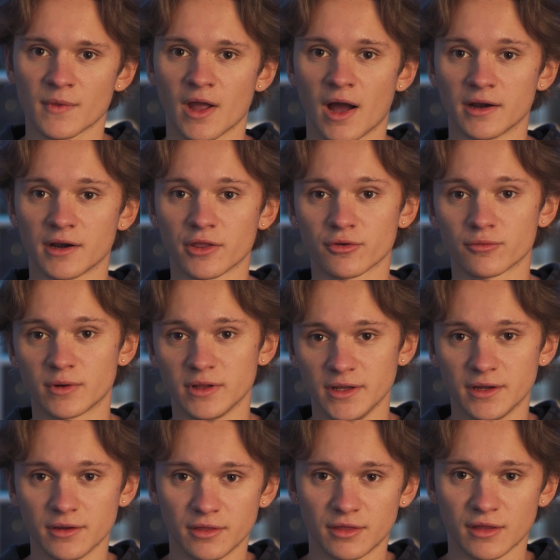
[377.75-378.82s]
Another really
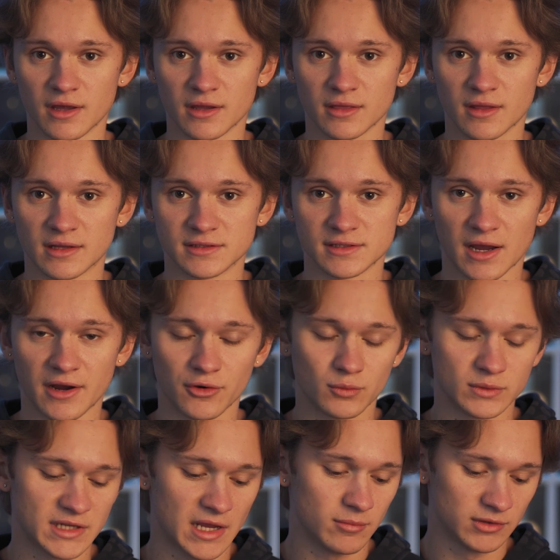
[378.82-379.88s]
good thing that Zhiyun
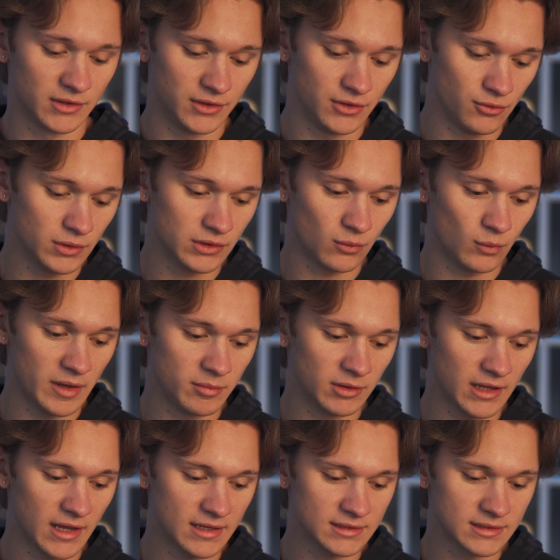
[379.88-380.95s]
was able to do with the
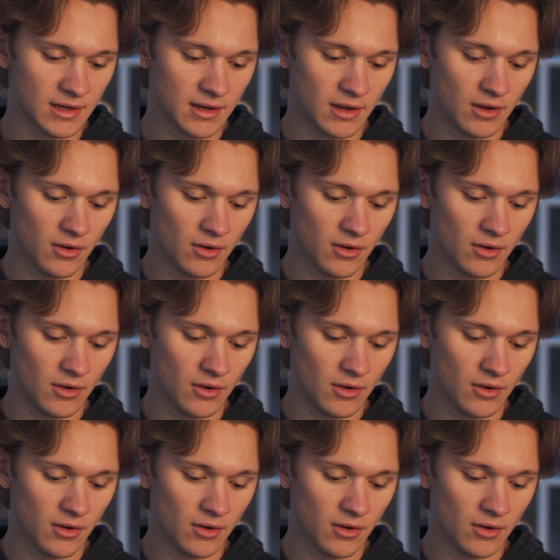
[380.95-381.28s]
Weebill-S